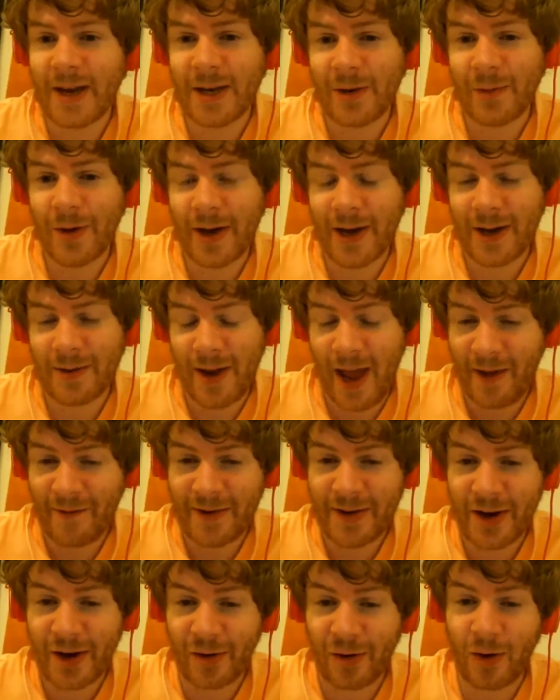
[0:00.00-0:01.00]
me anyway and
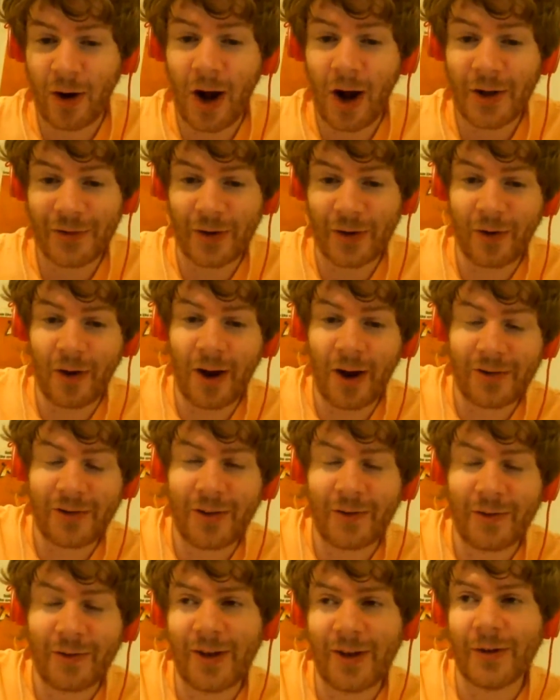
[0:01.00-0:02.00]
having to cross
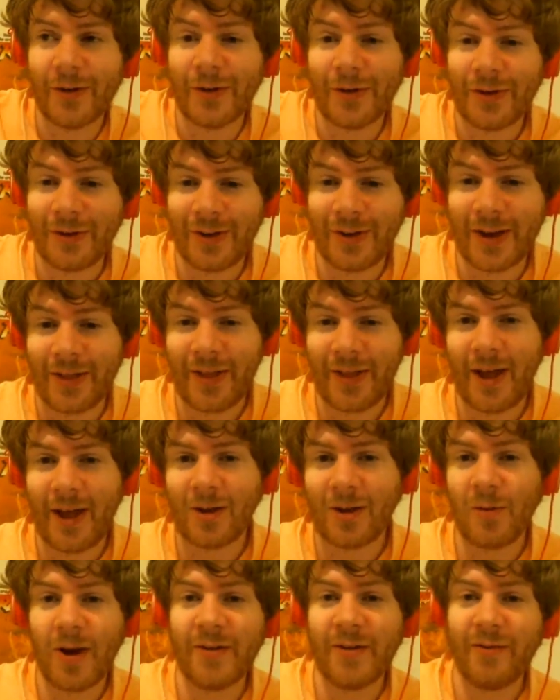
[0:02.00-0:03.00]
across the field to get the
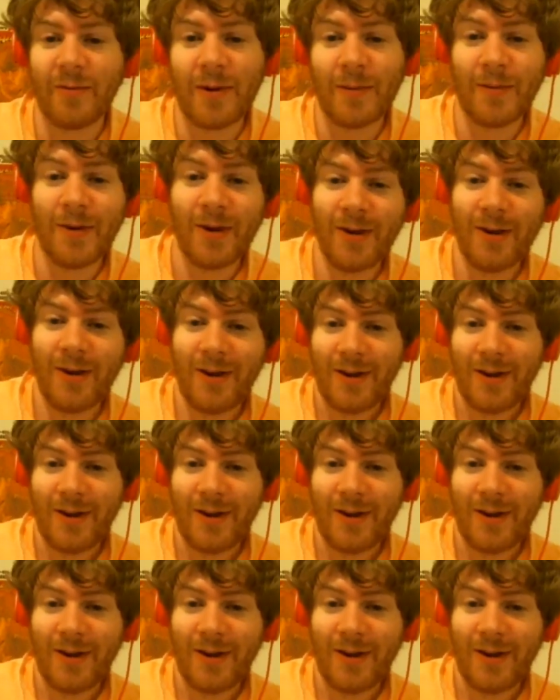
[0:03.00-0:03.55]
hell away from him.